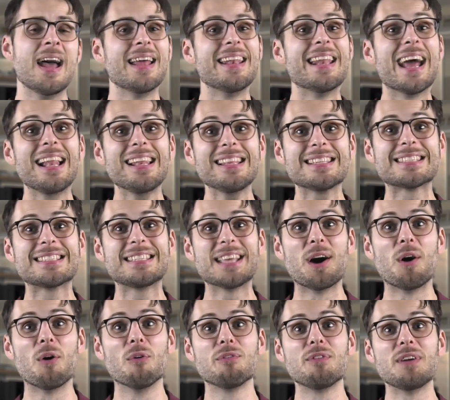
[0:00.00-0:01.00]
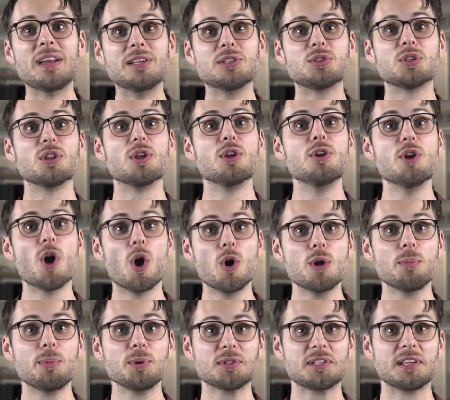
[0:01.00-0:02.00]
Now let's delve into the
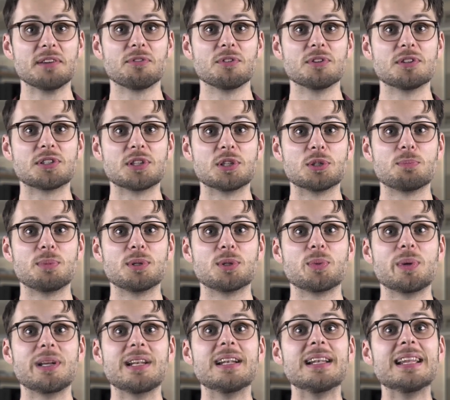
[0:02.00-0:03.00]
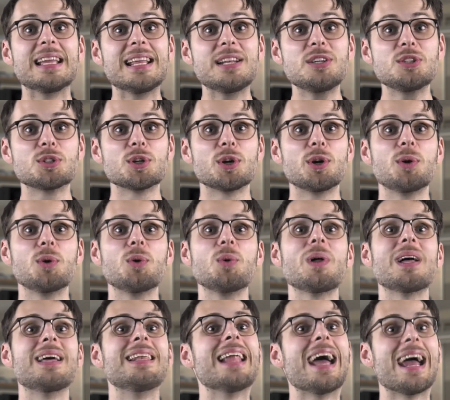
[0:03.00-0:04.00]
notable differences between an
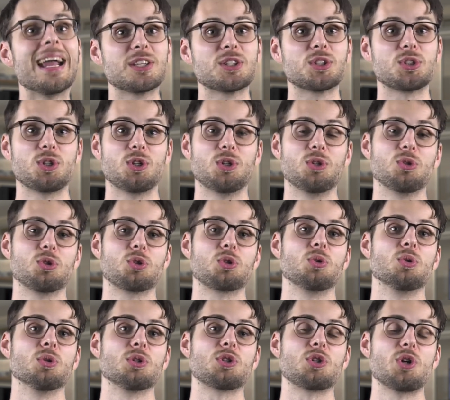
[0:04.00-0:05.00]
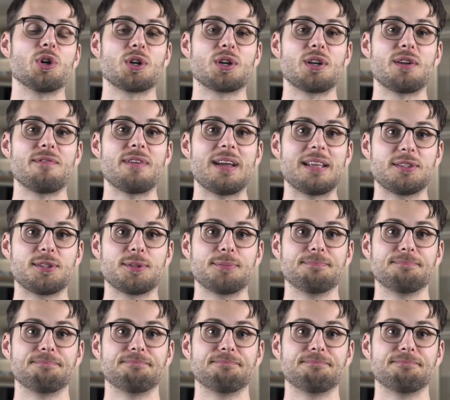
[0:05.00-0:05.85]
internal and external short circuit event.